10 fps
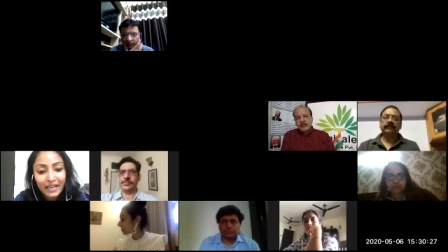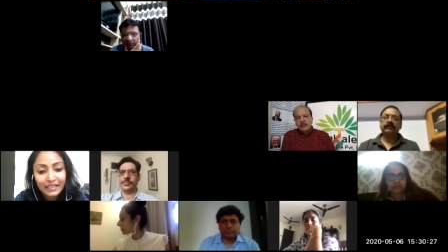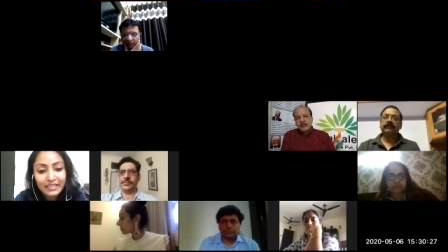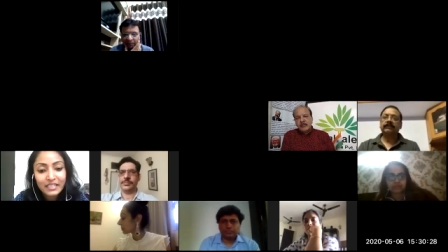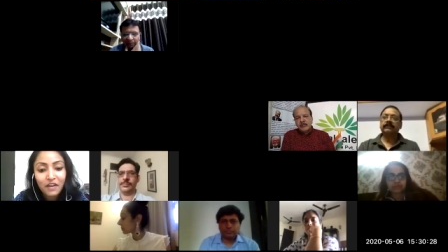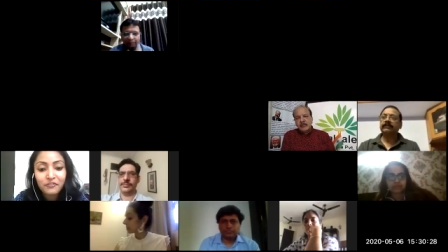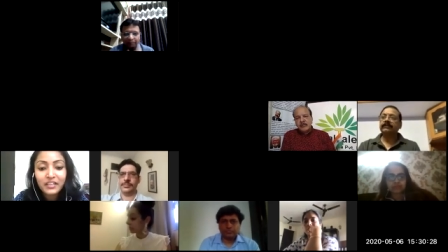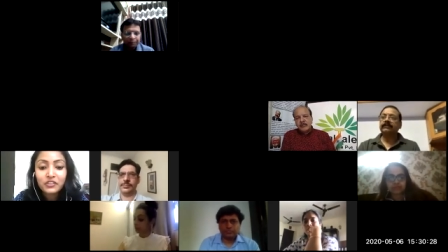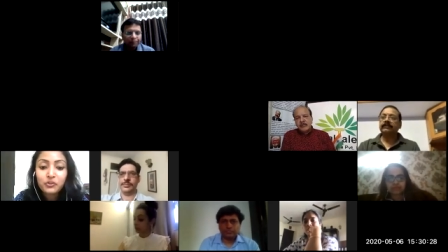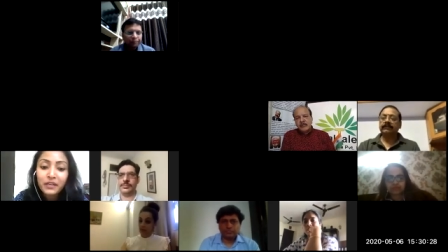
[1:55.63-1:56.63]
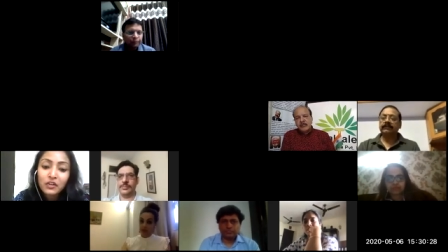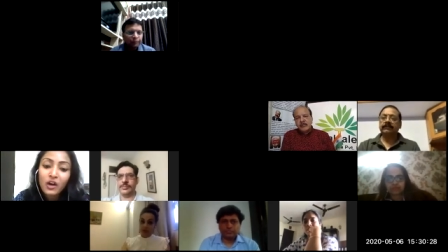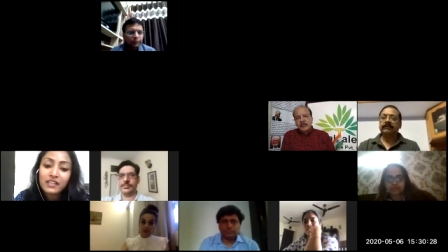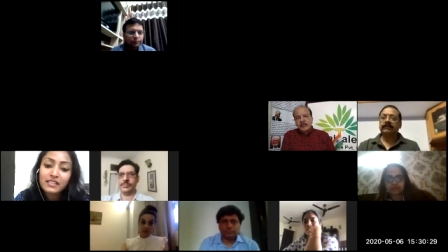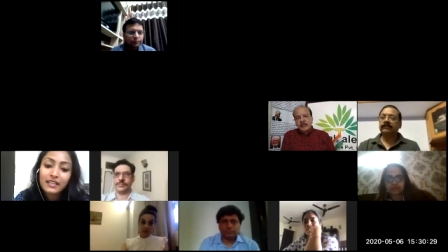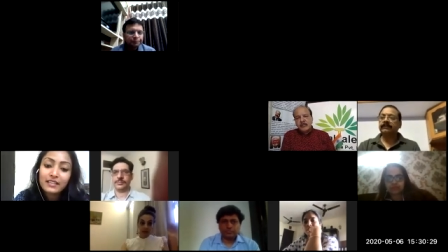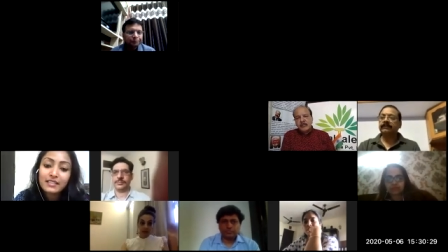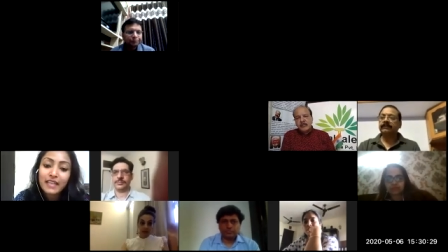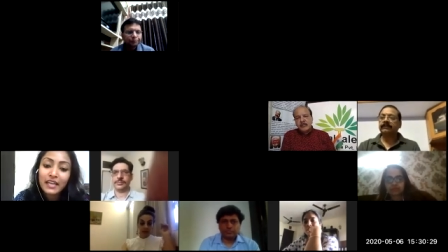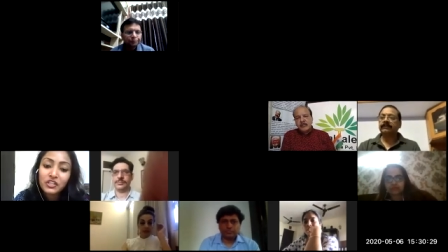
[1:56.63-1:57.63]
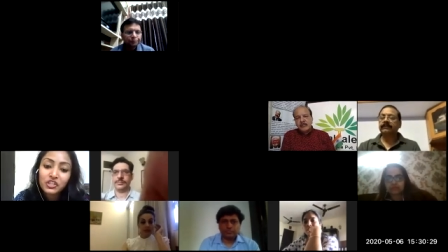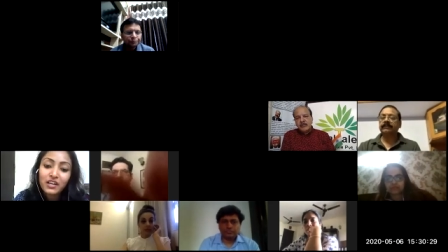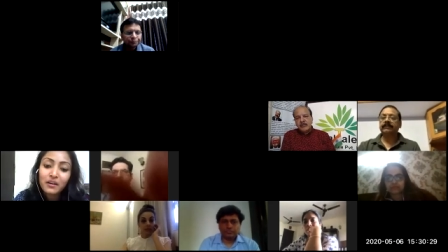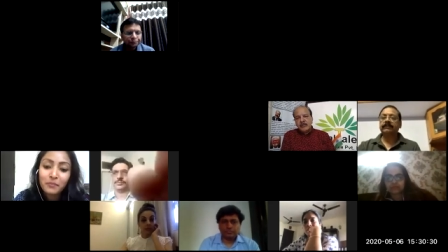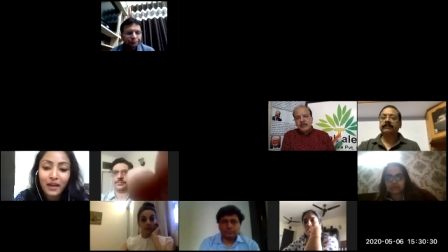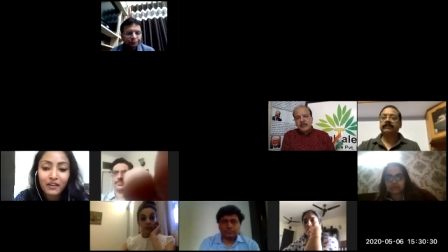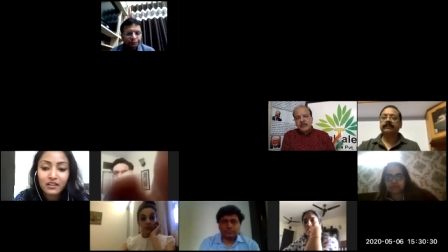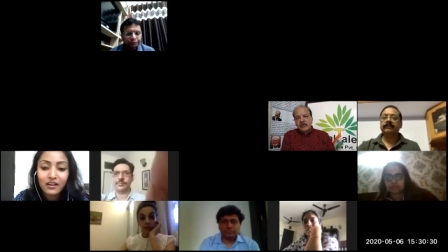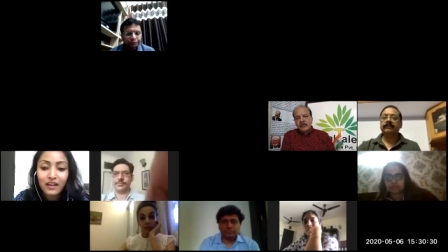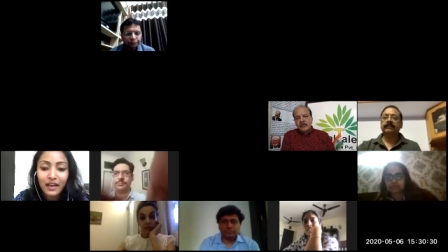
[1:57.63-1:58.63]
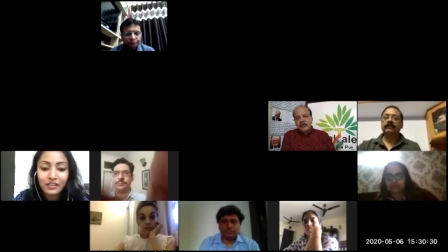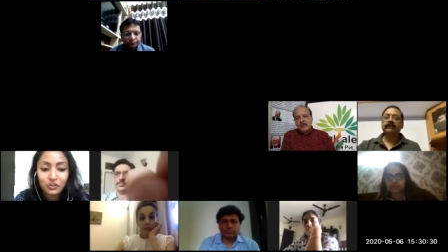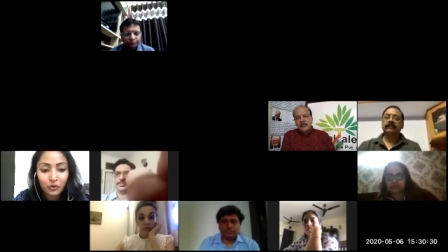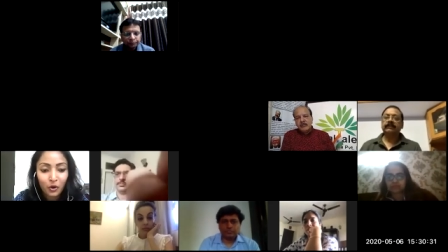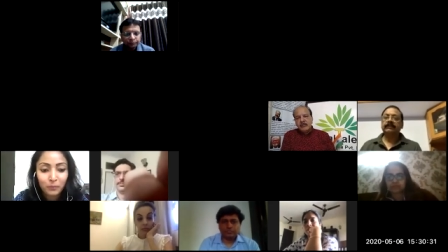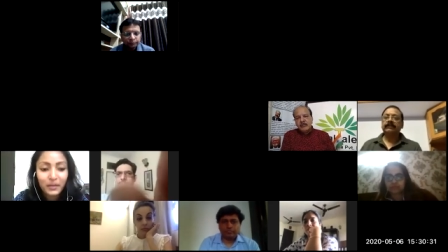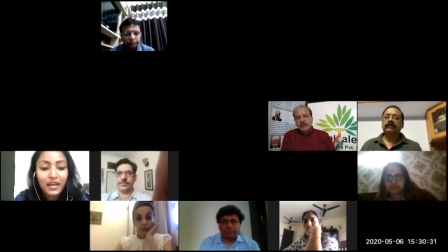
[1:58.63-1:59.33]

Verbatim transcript: Thailand covering three continents Asia, America, and Europe.